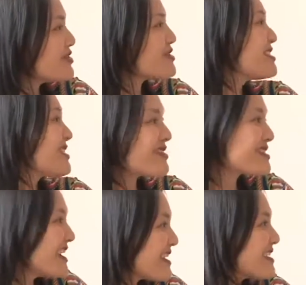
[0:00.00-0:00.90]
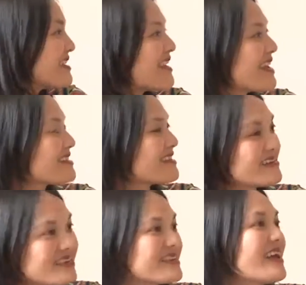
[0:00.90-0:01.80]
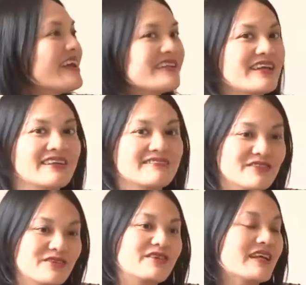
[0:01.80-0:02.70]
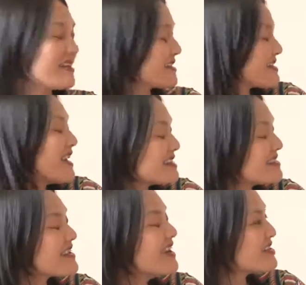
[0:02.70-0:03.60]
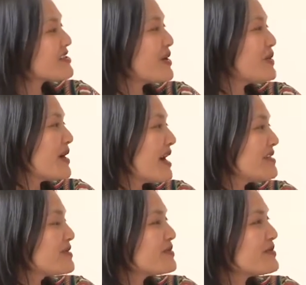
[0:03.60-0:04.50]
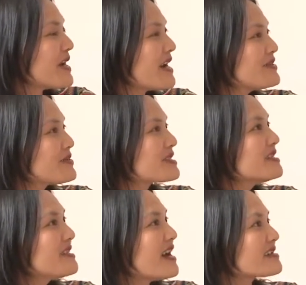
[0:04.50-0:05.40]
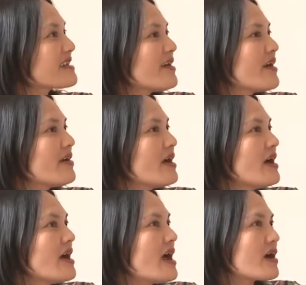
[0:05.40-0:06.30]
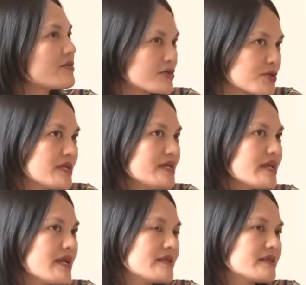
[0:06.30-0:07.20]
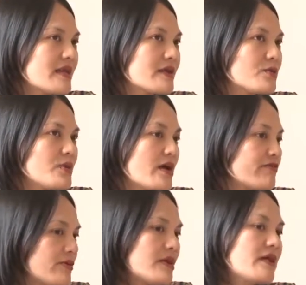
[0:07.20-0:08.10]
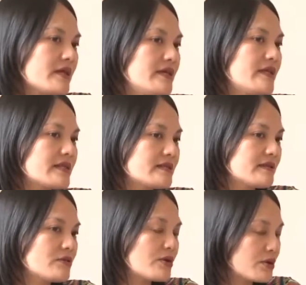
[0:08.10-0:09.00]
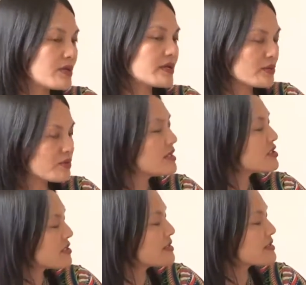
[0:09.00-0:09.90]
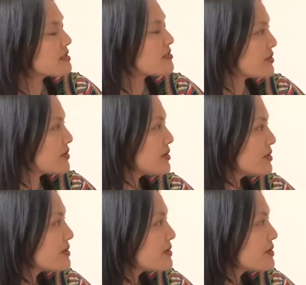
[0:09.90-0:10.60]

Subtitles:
to see the content and get entertained and get excited. So I don't see it as a constraint, and we are very lucky that the relation is very good.